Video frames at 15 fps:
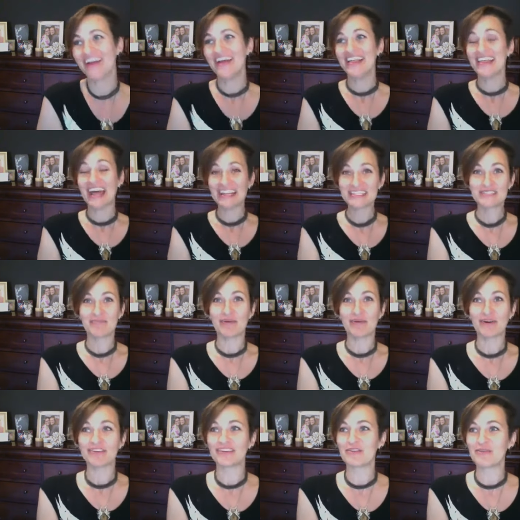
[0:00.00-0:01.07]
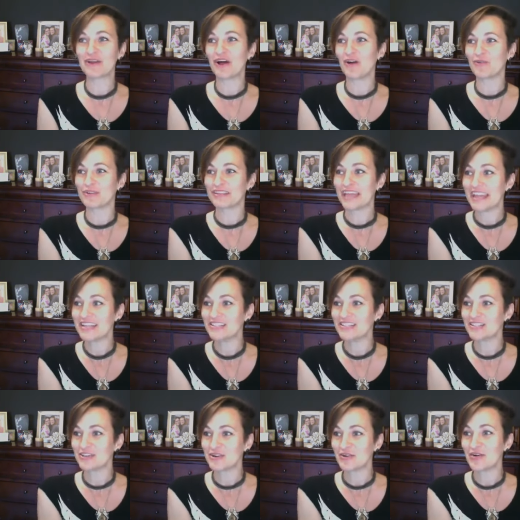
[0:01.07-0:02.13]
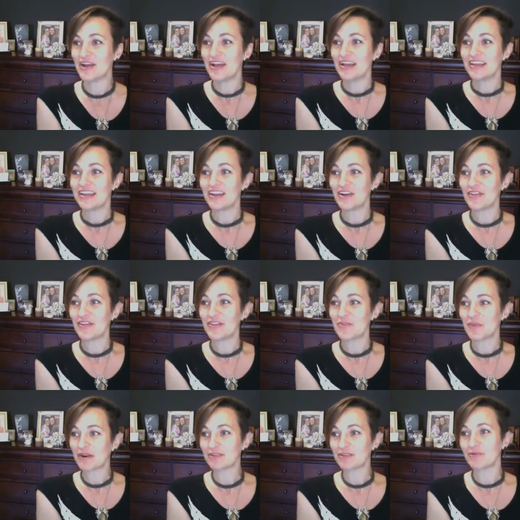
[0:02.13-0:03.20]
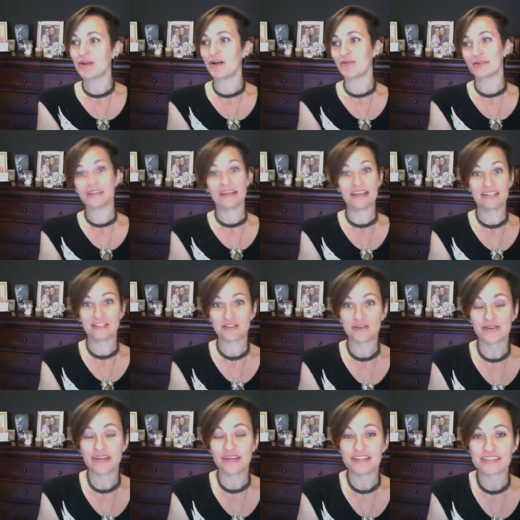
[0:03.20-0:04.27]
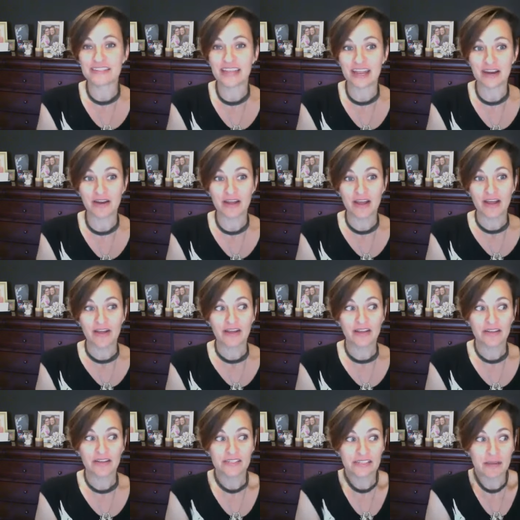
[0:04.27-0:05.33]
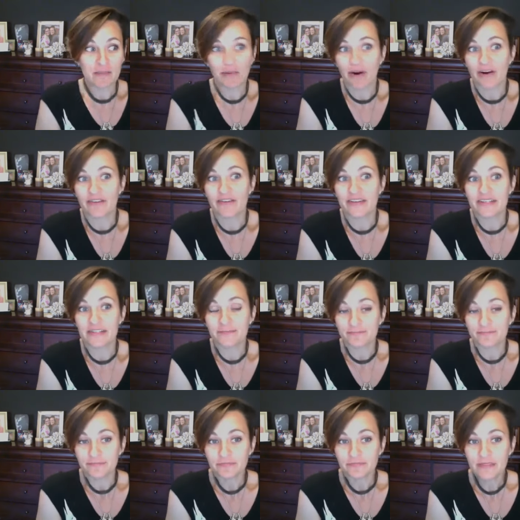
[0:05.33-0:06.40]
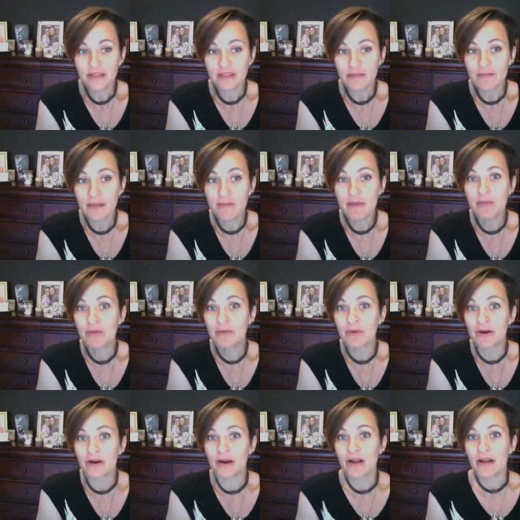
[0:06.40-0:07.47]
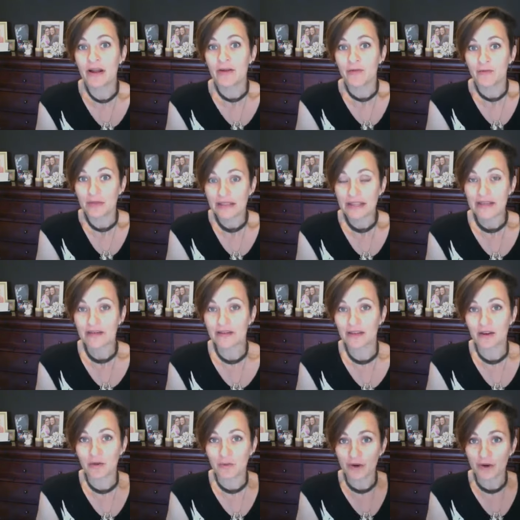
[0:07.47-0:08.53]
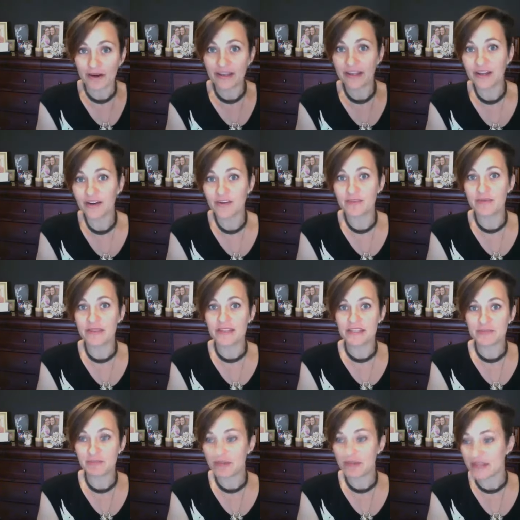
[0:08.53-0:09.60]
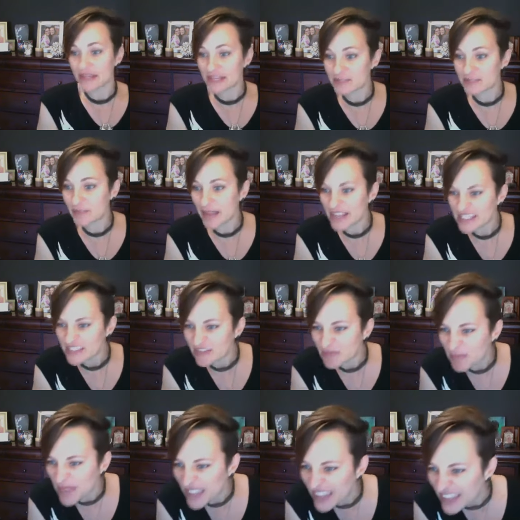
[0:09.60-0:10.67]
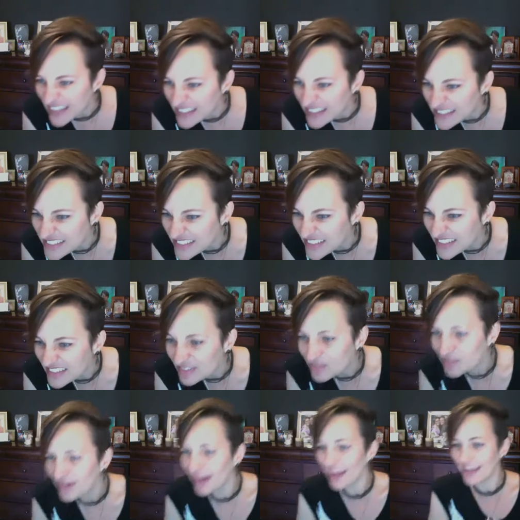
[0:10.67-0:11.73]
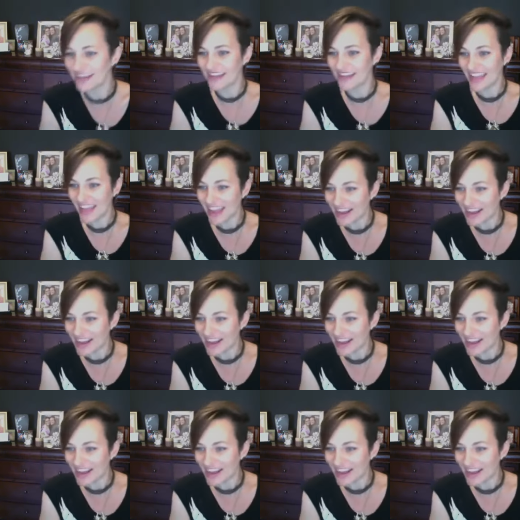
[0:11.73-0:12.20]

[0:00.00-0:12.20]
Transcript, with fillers: That's the part that we all relate to. You know, the part that we all relate to is that some part of us, maybe we were really, you know, we're here to be these big, expansive beings. Right. Yeah.